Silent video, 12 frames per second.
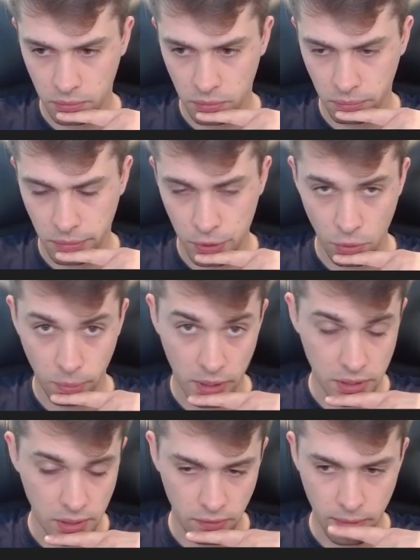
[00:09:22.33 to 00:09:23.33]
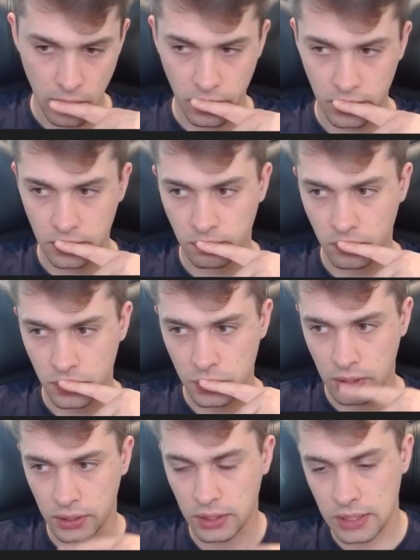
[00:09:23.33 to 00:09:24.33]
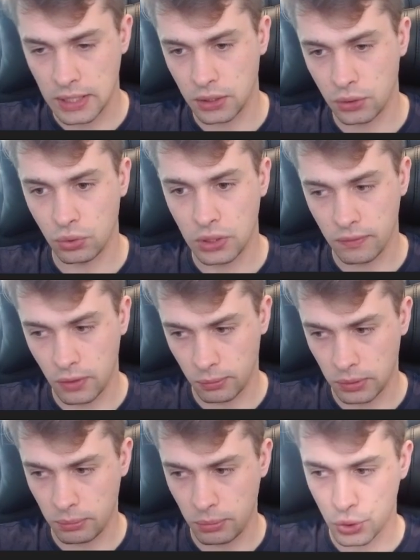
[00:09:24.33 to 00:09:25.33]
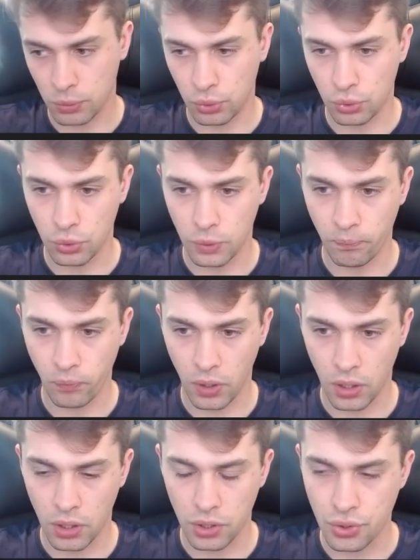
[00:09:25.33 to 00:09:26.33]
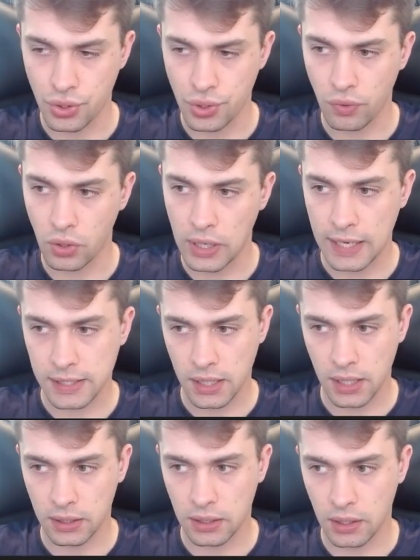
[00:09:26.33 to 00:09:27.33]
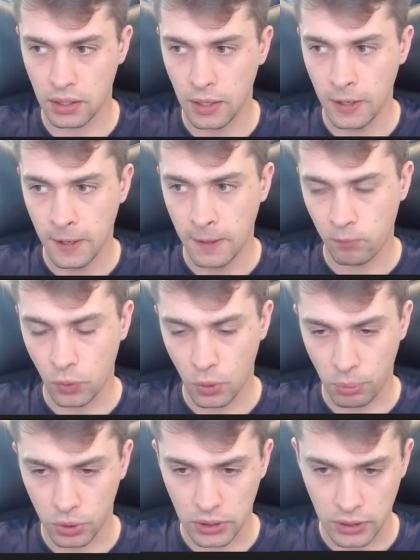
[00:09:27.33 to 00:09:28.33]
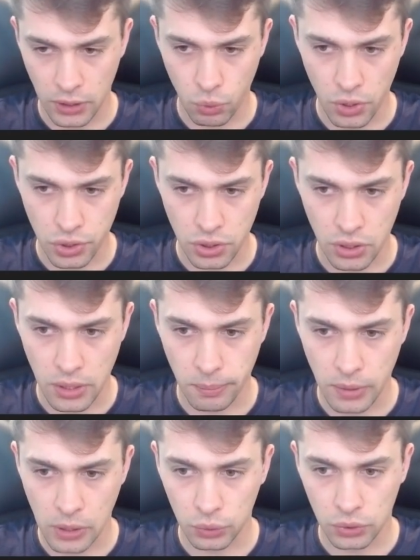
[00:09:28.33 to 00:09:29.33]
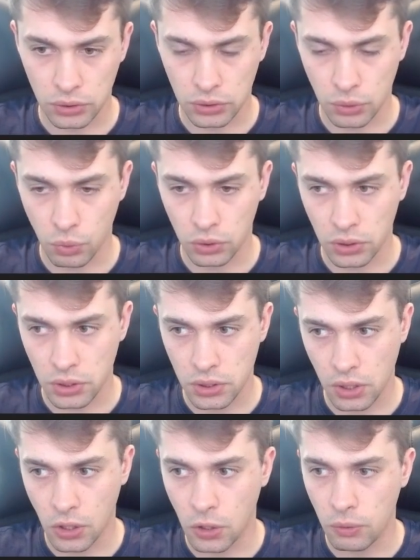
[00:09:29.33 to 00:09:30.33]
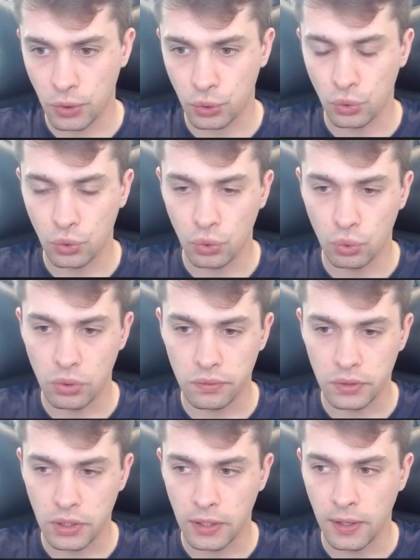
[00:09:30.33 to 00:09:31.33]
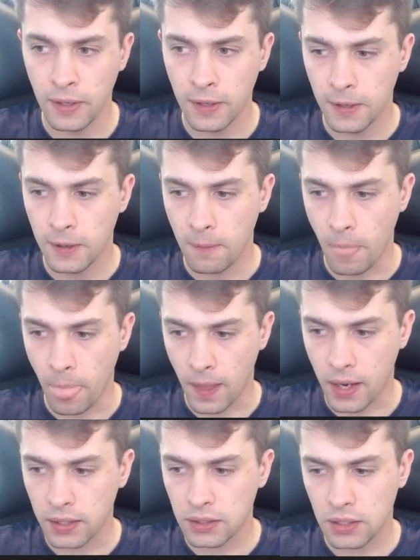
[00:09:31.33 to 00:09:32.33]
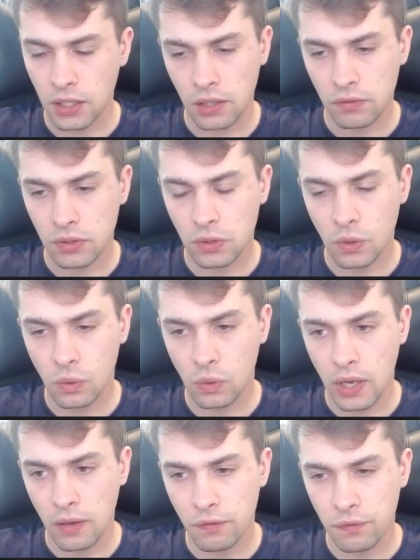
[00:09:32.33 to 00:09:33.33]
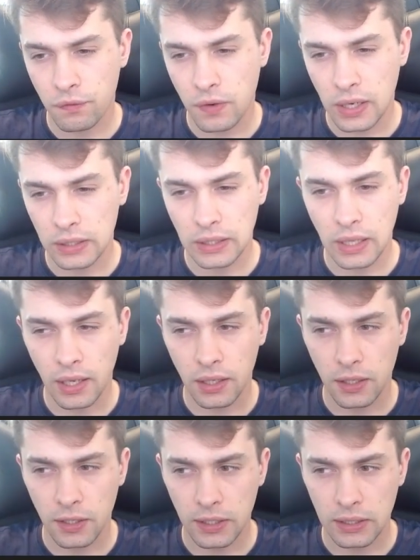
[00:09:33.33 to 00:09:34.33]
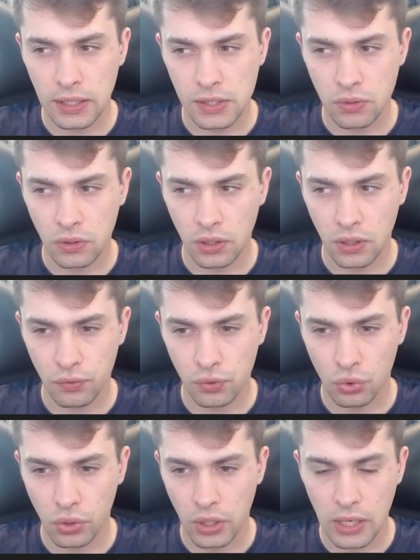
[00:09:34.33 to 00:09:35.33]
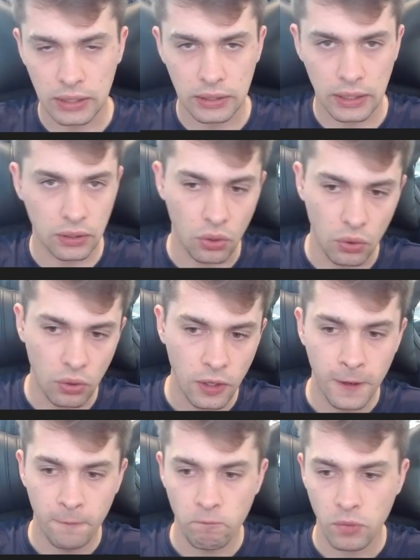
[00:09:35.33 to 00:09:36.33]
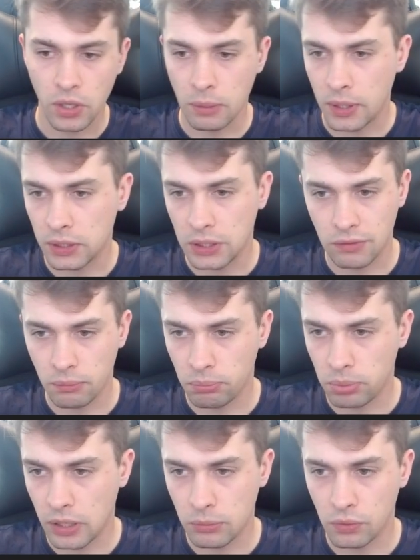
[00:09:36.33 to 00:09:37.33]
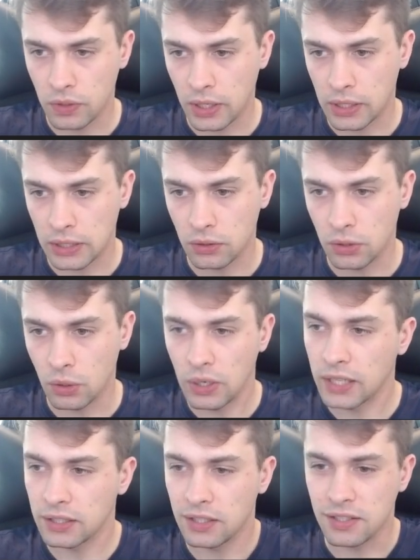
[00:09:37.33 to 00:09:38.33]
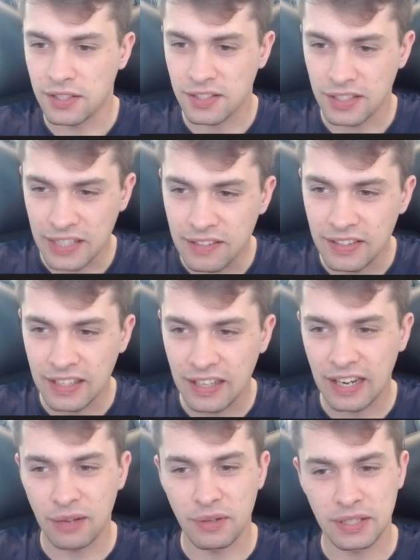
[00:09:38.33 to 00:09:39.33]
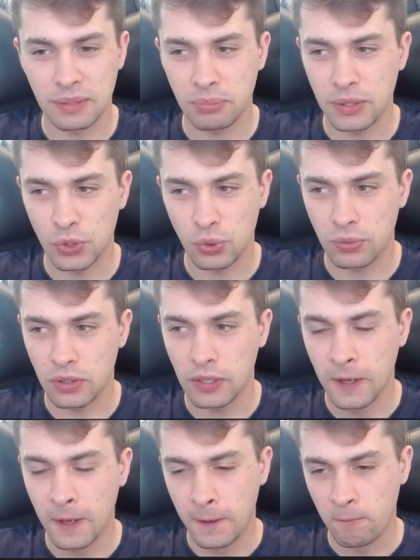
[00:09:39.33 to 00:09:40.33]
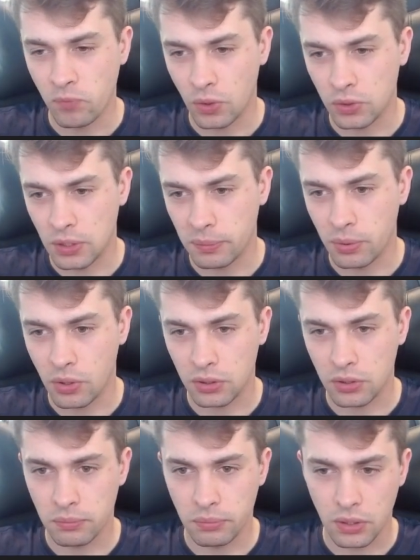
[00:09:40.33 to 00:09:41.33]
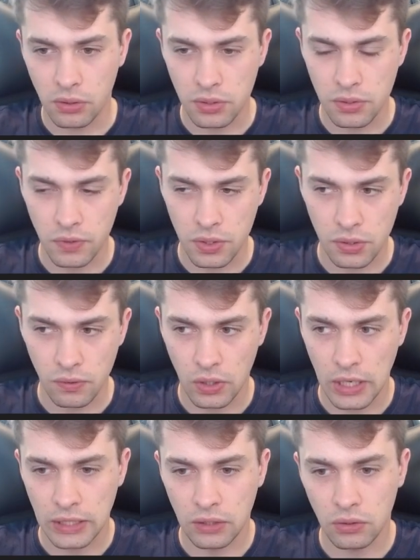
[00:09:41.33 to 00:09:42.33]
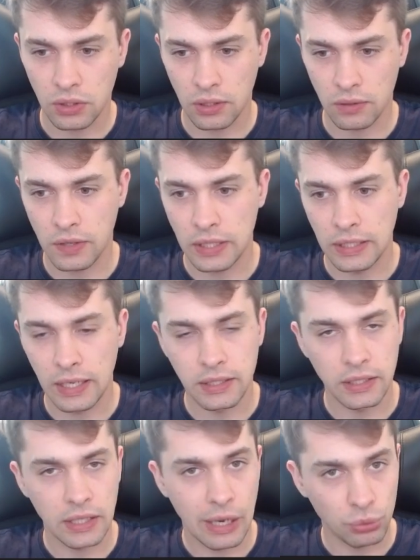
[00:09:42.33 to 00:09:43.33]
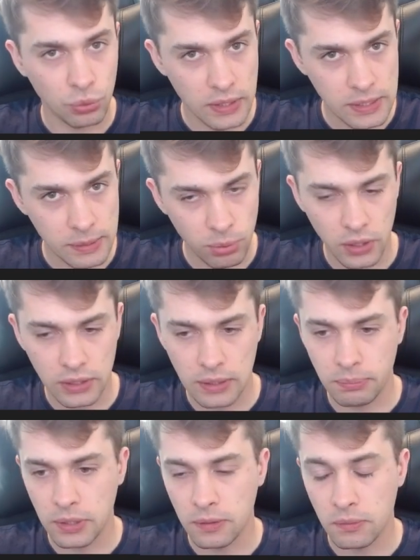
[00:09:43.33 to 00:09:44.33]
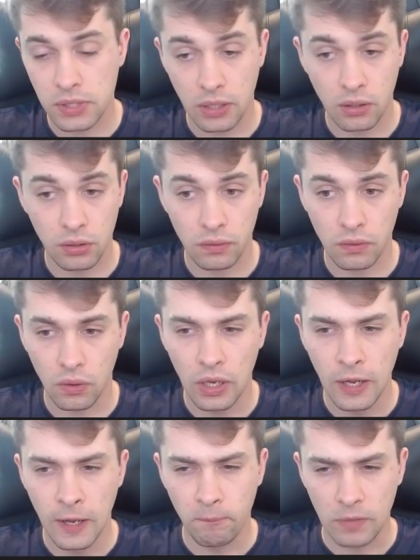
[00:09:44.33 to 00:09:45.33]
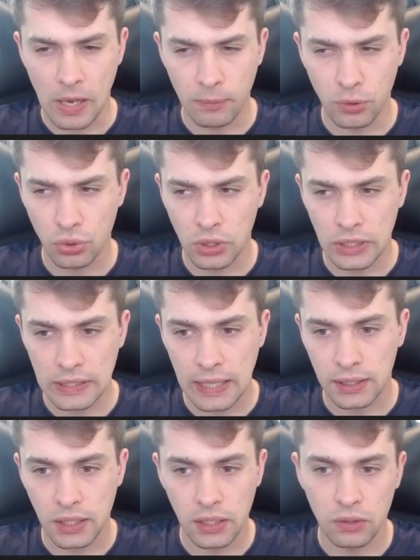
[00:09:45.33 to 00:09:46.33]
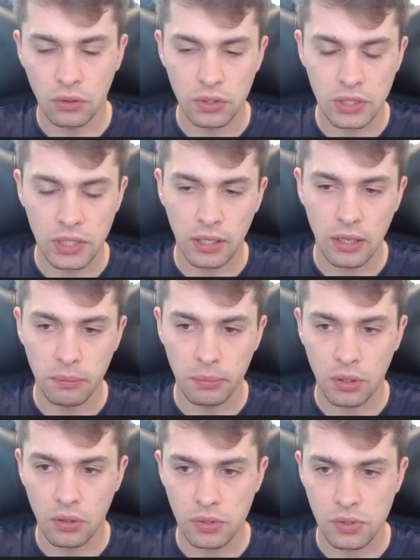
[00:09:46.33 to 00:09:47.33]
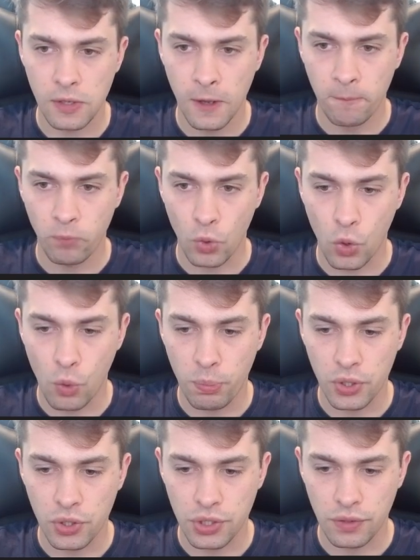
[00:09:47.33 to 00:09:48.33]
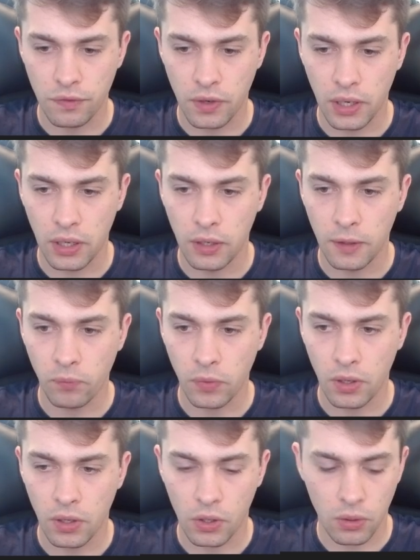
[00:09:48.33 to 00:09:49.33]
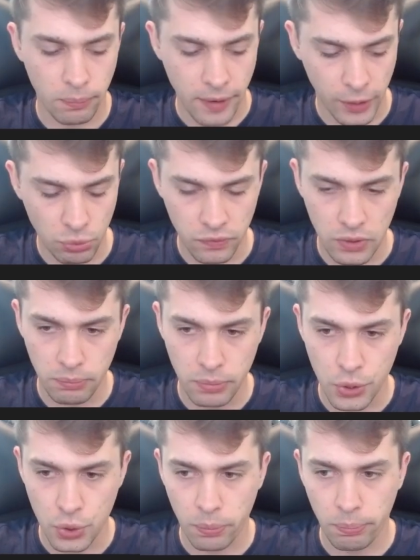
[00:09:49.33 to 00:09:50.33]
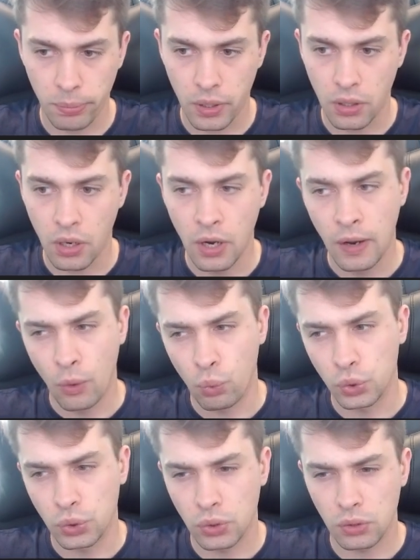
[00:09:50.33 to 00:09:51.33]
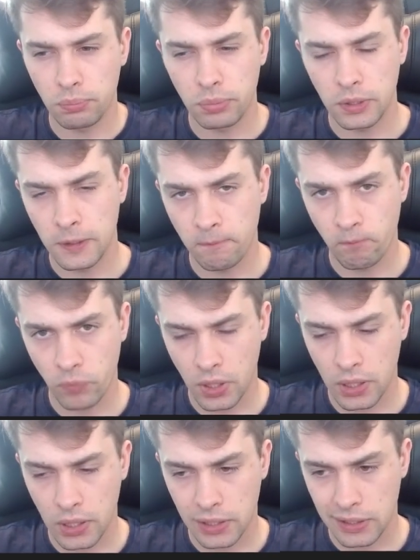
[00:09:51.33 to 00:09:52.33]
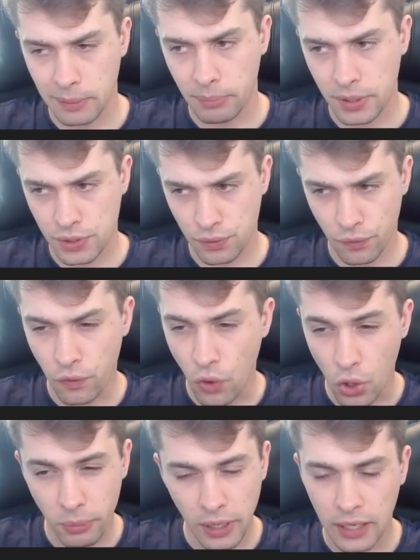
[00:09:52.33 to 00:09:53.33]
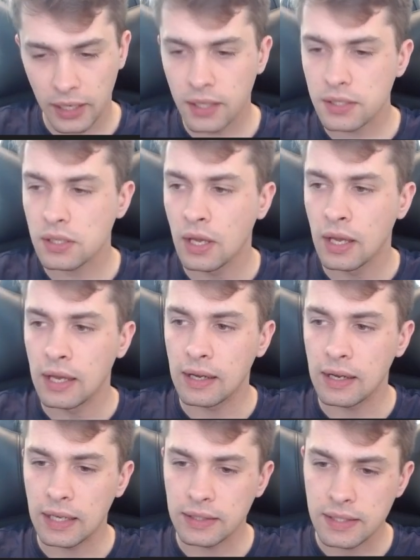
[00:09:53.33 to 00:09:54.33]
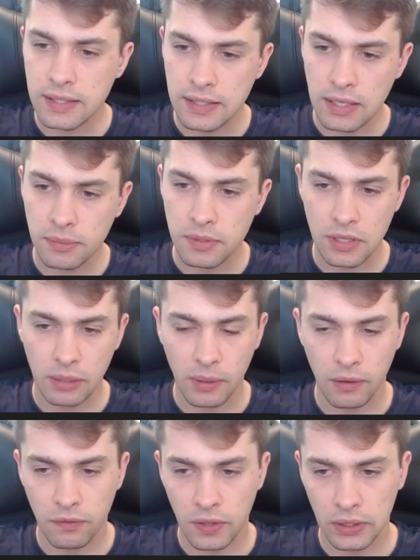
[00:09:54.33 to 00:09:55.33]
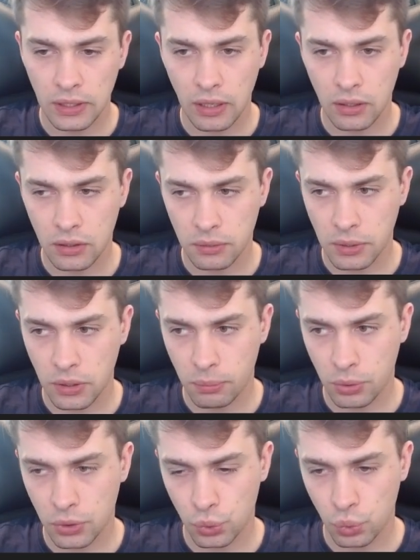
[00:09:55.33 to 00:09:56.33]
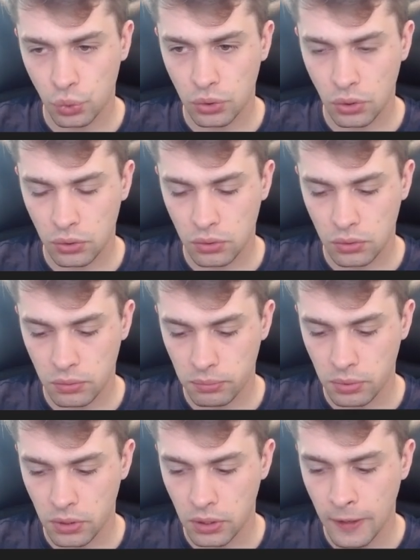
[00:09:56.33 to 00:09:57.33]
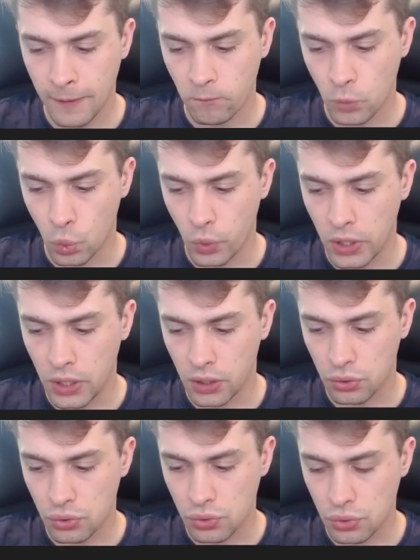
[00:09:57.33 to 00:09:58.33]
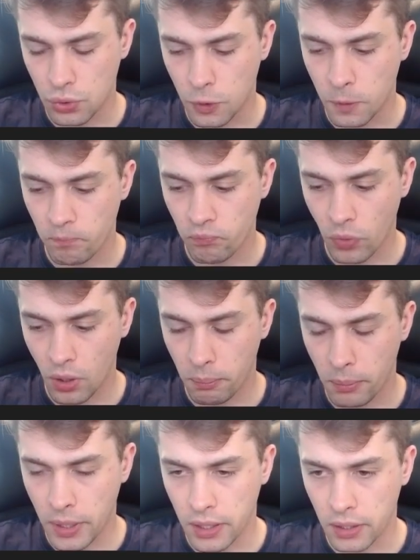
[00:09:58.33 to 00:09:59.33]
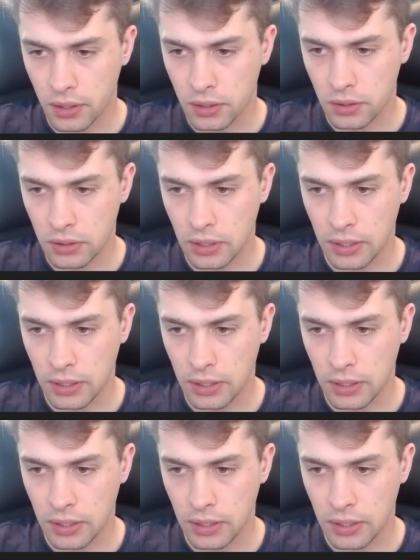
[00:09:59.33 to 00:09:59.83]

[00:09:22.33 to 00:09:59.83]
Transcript: be so passive about it, so I decided to develop the bishop to g4, asking the opponent a question about what is he going to do with the knight. And even though I felt like he does not have to react at all, he might even play a move like, I don't know, like this, even allowing the pin to be on the board, because first of all I don't have any idea how to exploit the pin. Second of all, I'm not really that keen on taking, because open g file combined with the bishop pair would not be the best for me, I guess. At the same time, I felt like my opponent would not be willing to make the